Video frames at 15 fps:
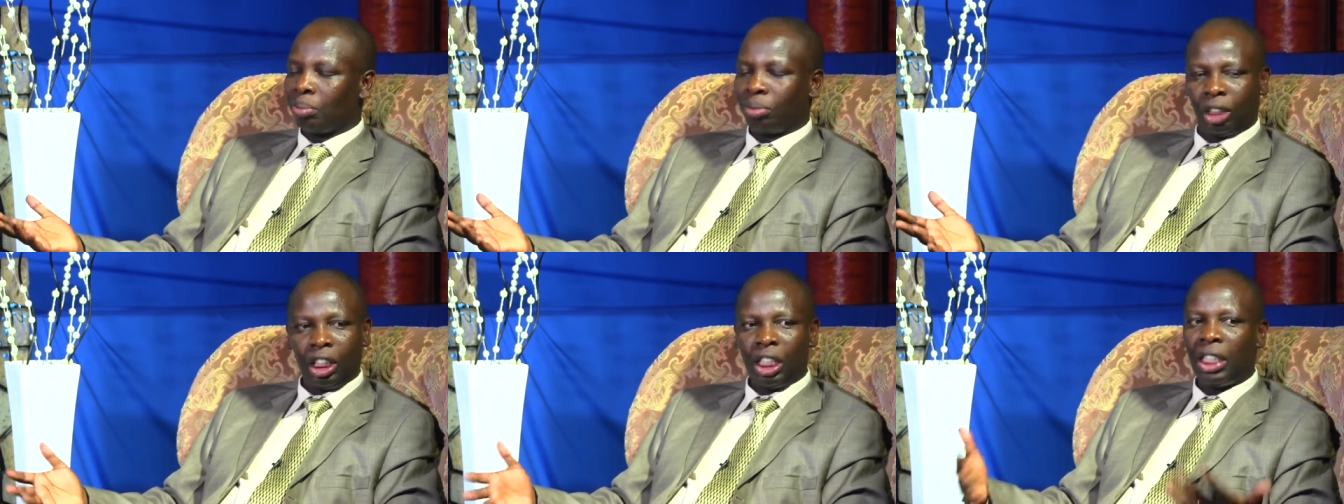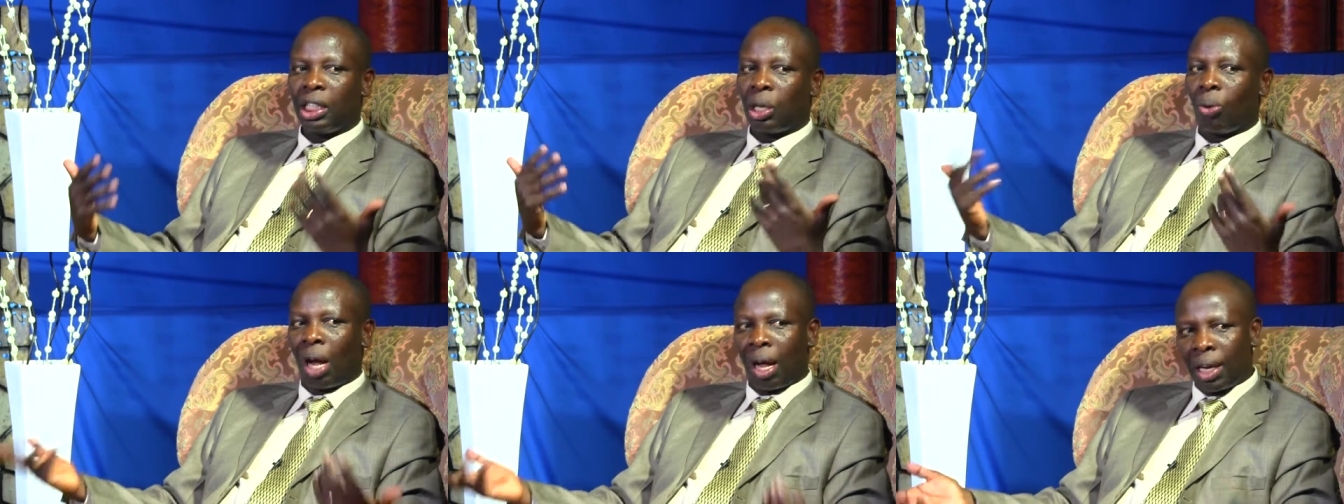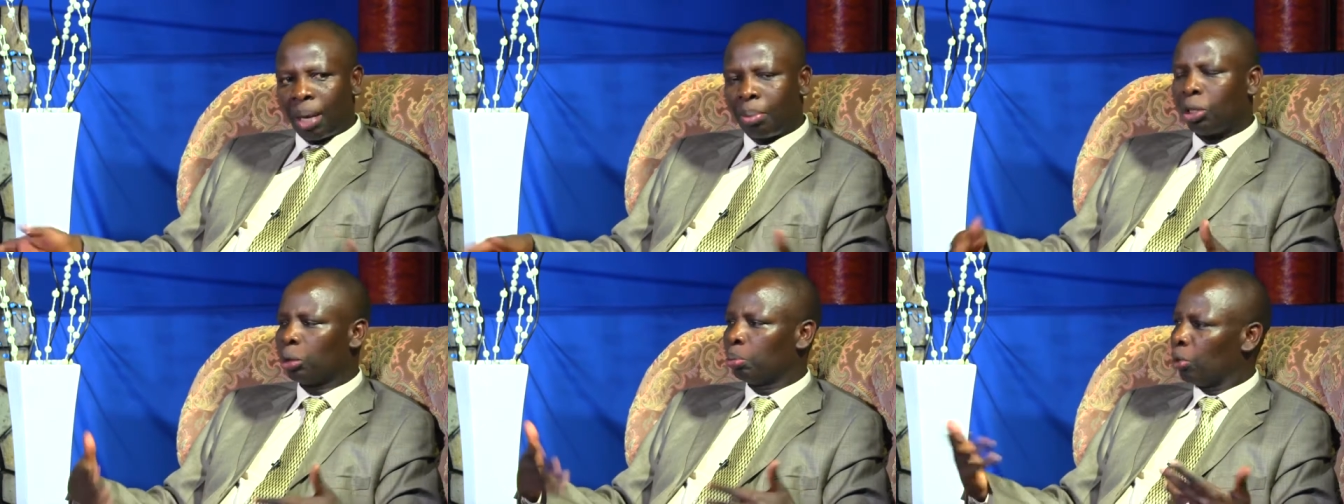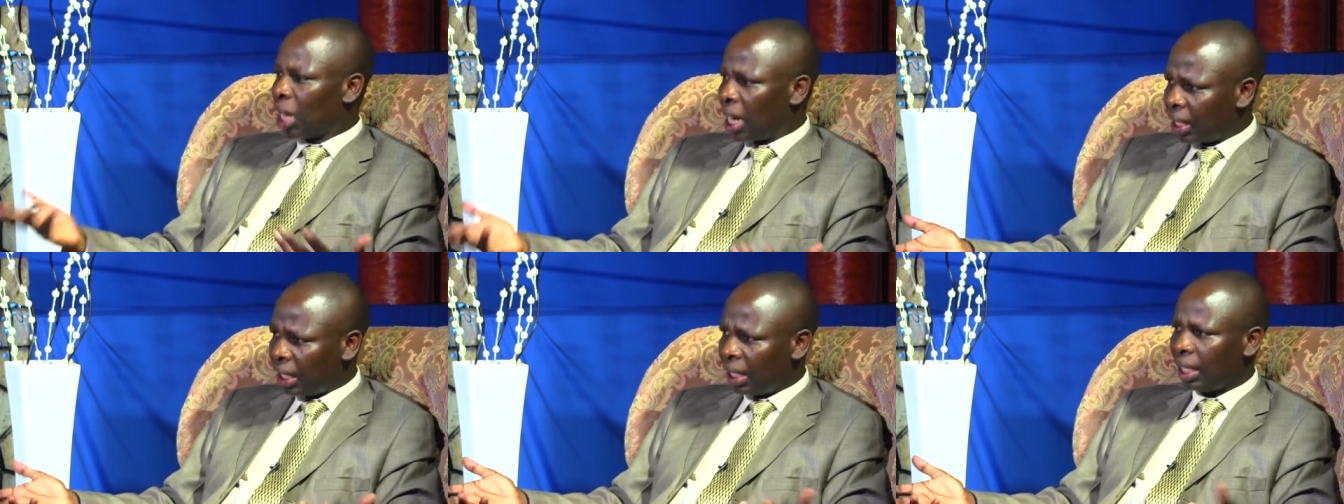still in the world, I'm not
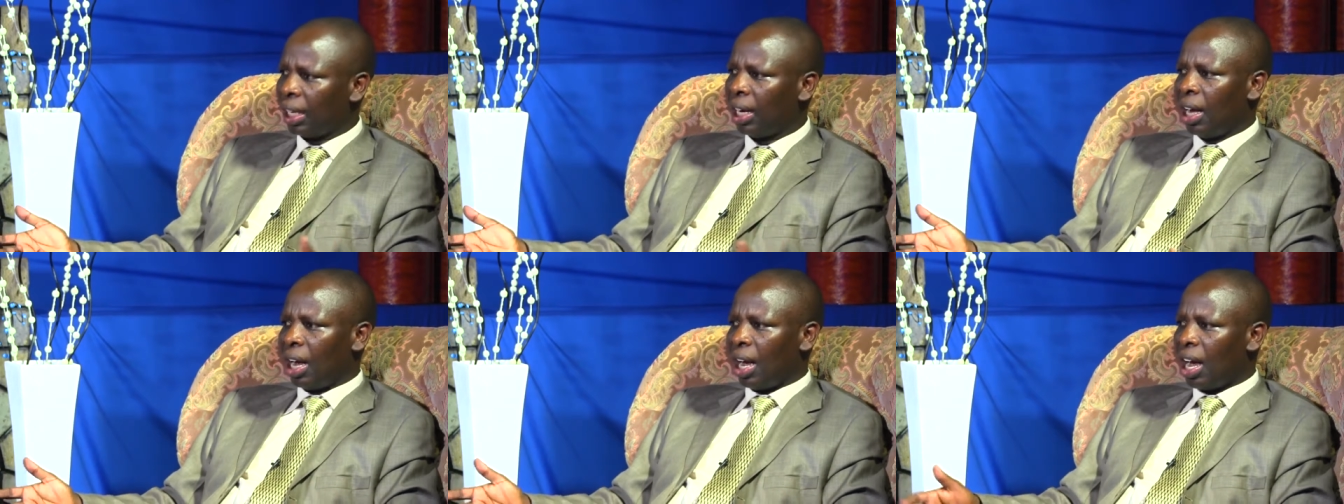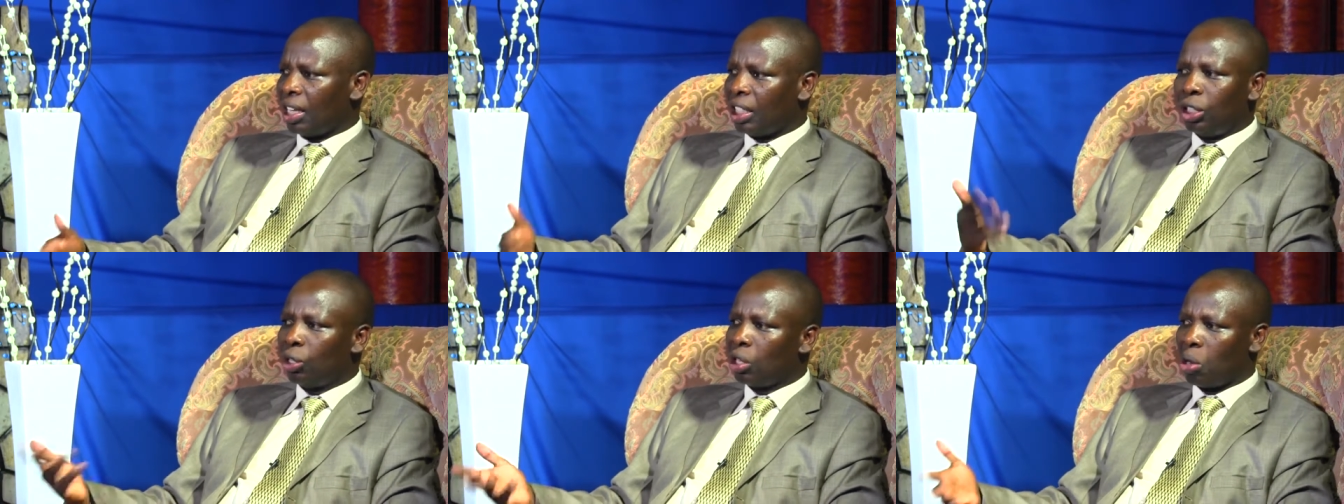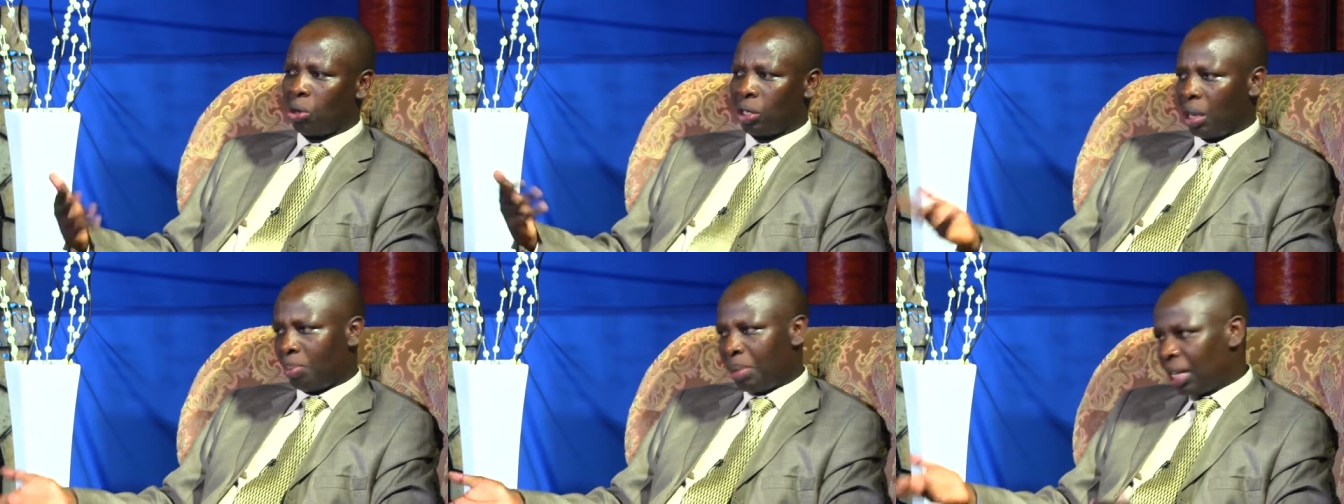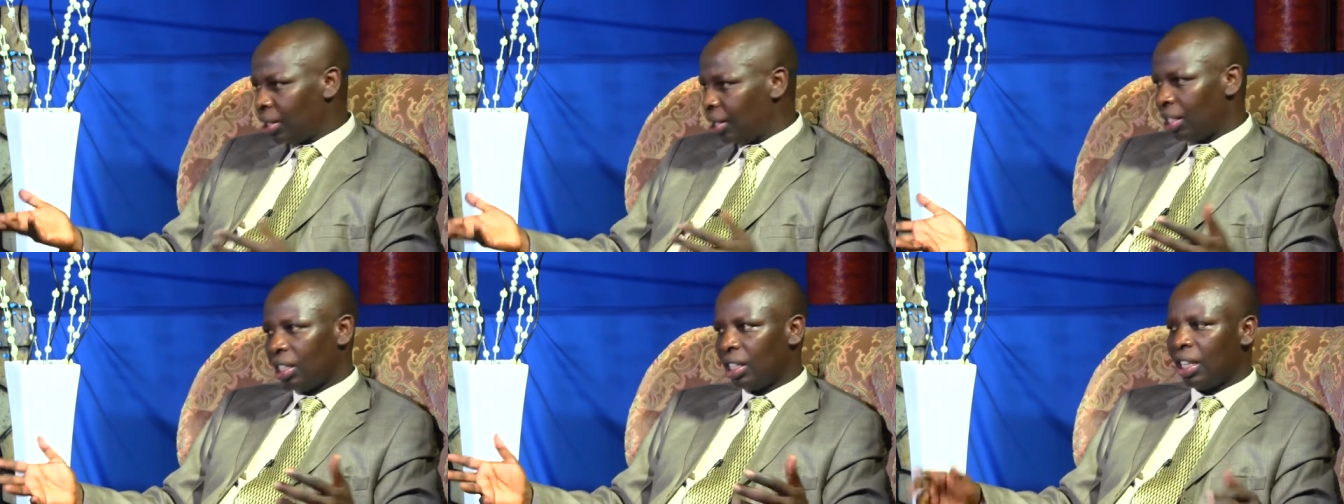born again. I didn't know there was a
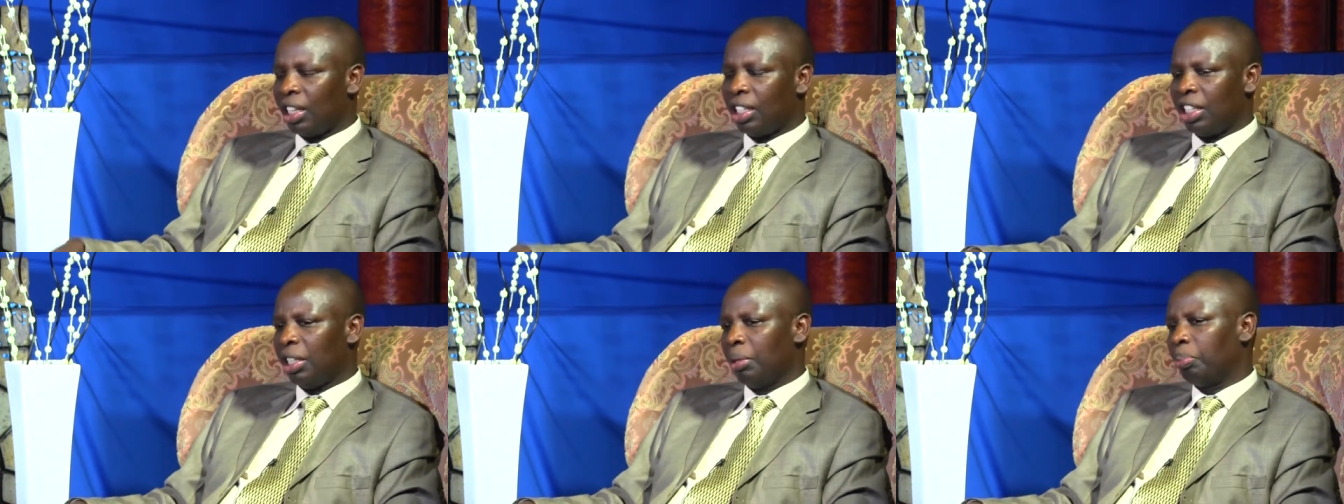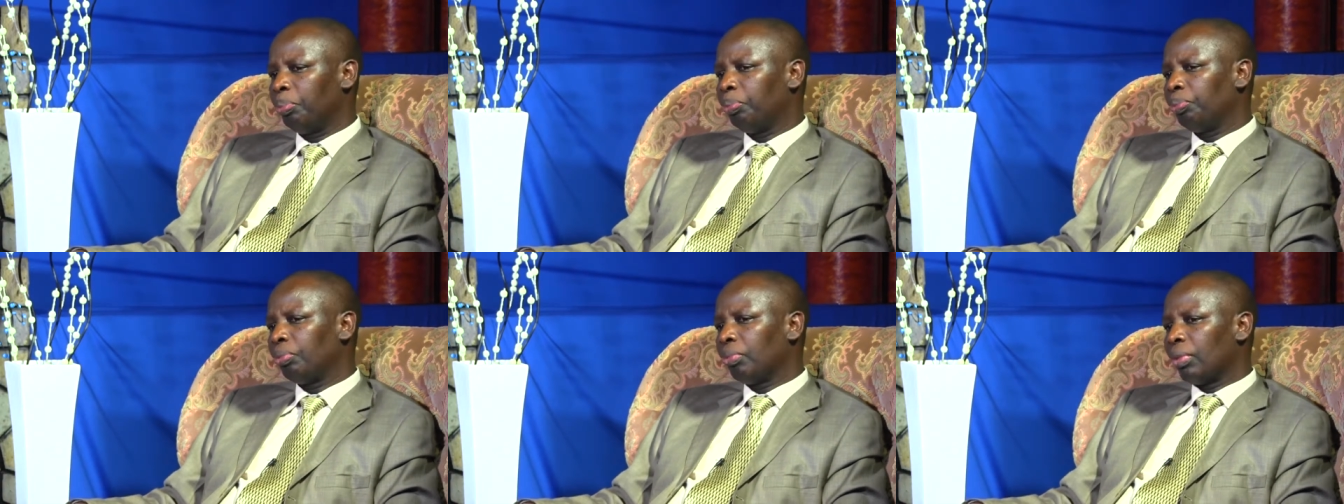message in the dream.